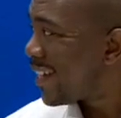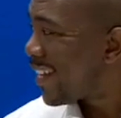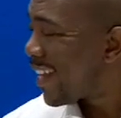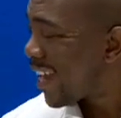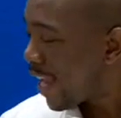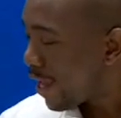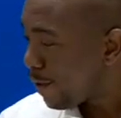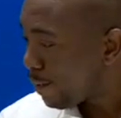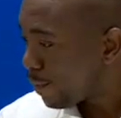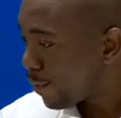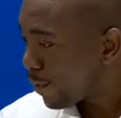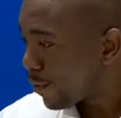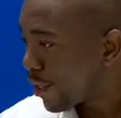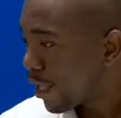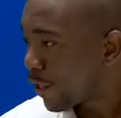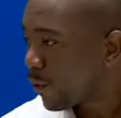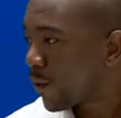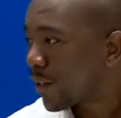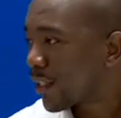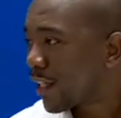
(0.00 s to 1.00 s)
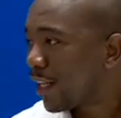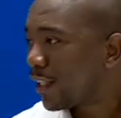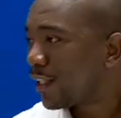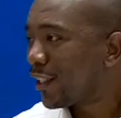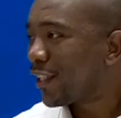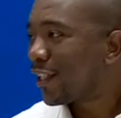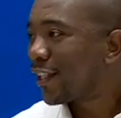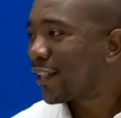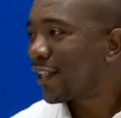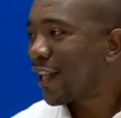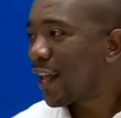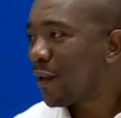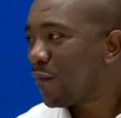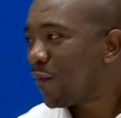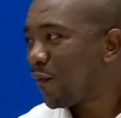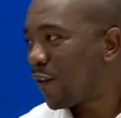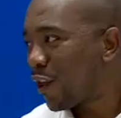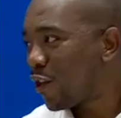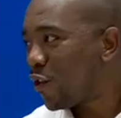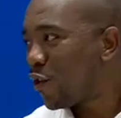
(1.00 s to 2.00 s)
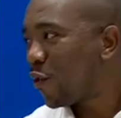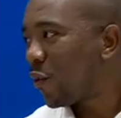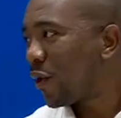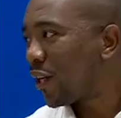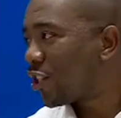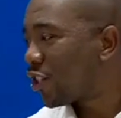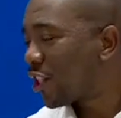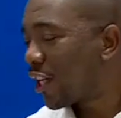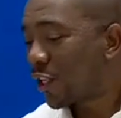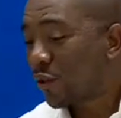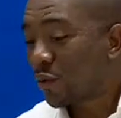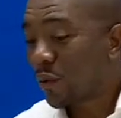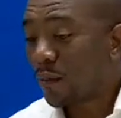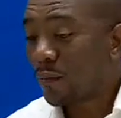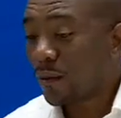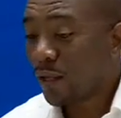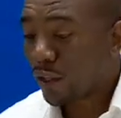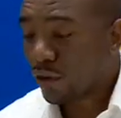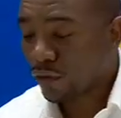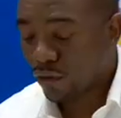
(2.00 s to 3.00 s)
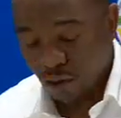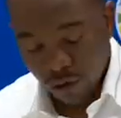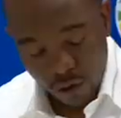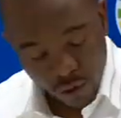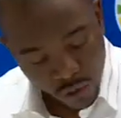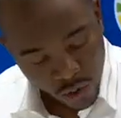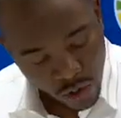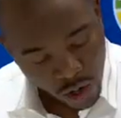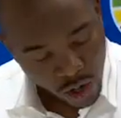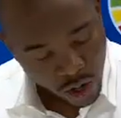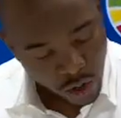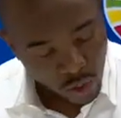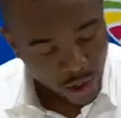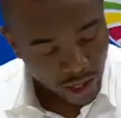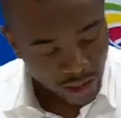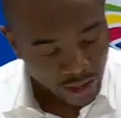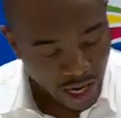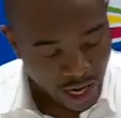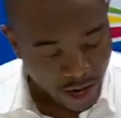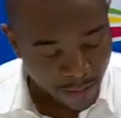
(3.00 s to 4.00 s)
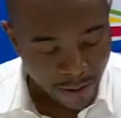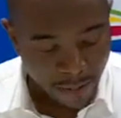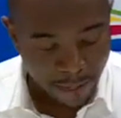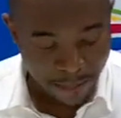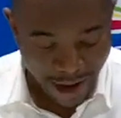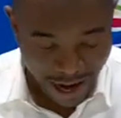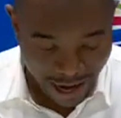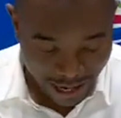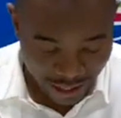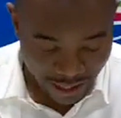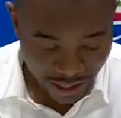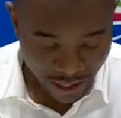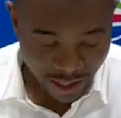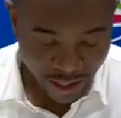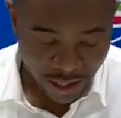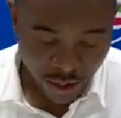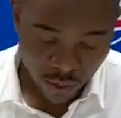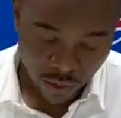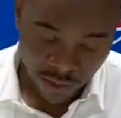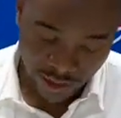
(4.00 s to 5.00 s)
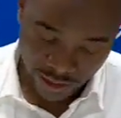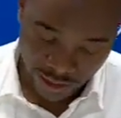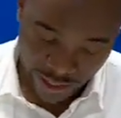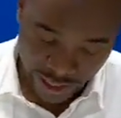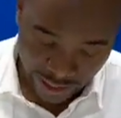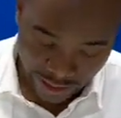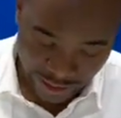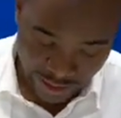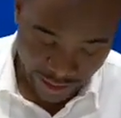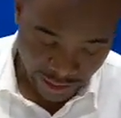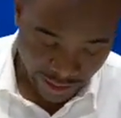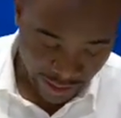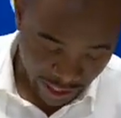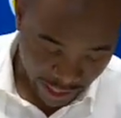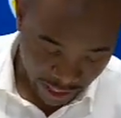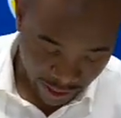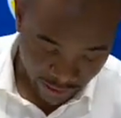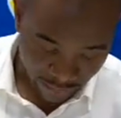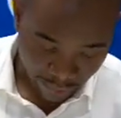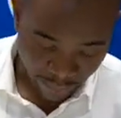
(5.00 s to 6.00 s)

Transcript: Cape that was held in the same venue where chairs were being thrown when Ngaba Banga was elected there.